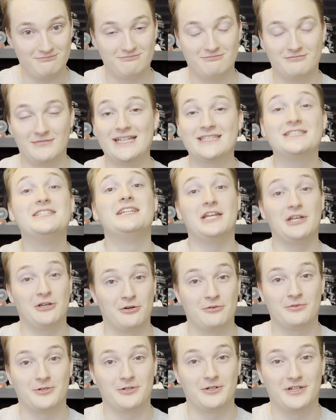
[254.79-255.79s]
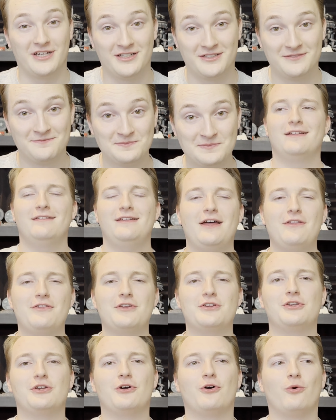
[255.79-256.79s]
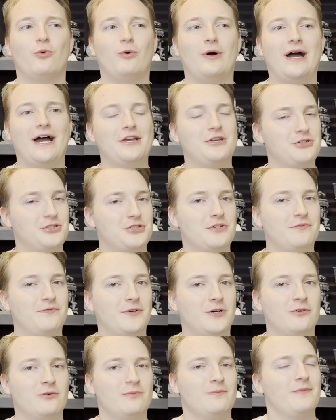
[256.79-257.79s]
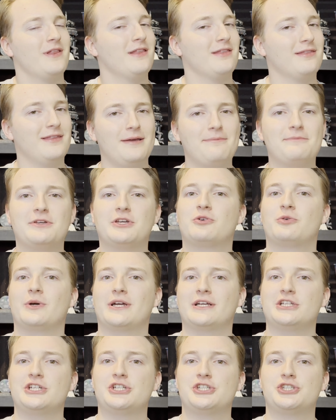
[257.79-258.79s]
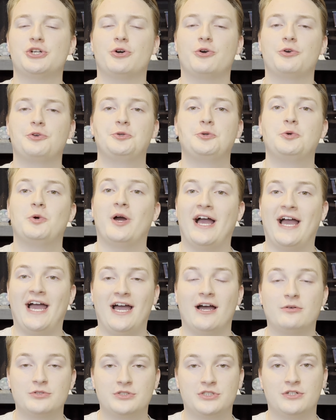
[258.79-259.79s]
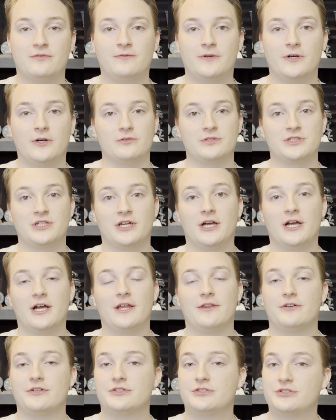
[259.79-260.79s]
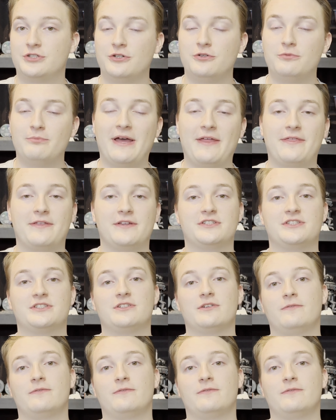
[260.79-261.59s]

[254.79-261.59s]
That's Neo for you. Now that you know why you should vote, let me quickly show you how to vote. There's 2 methods to